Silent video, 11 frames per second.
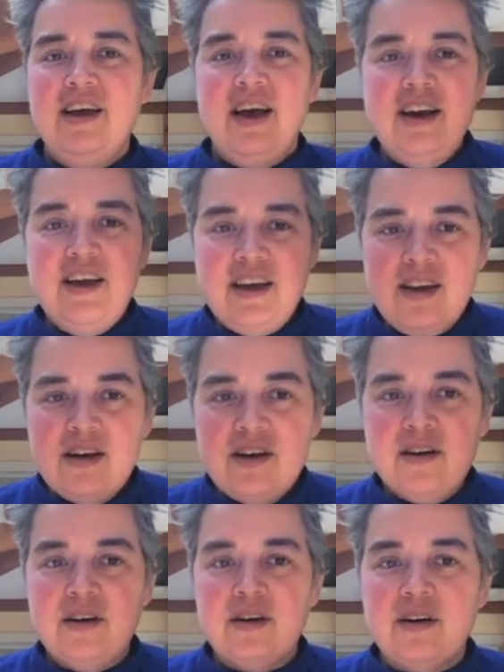And
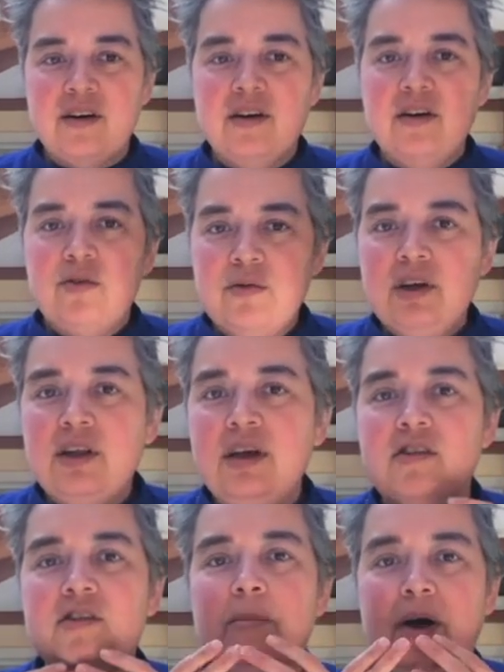here, really,
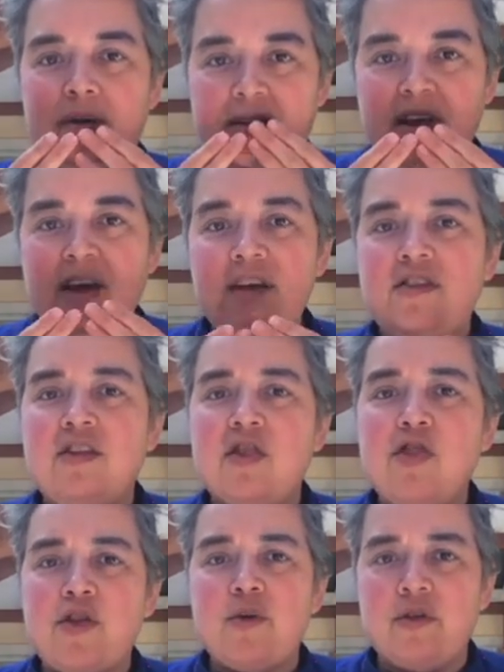it's about taste and
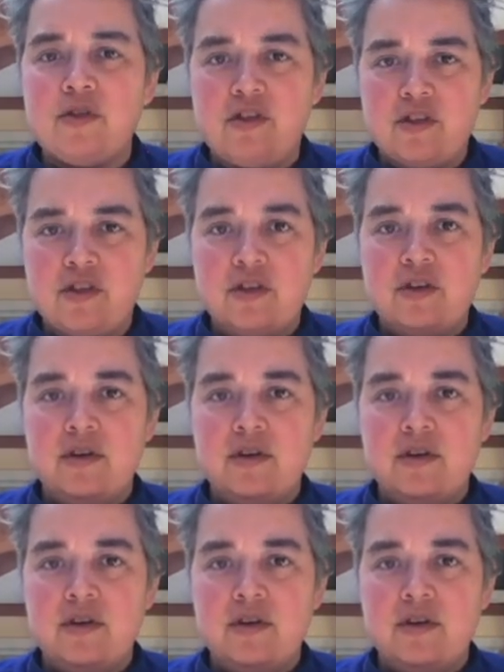thirst.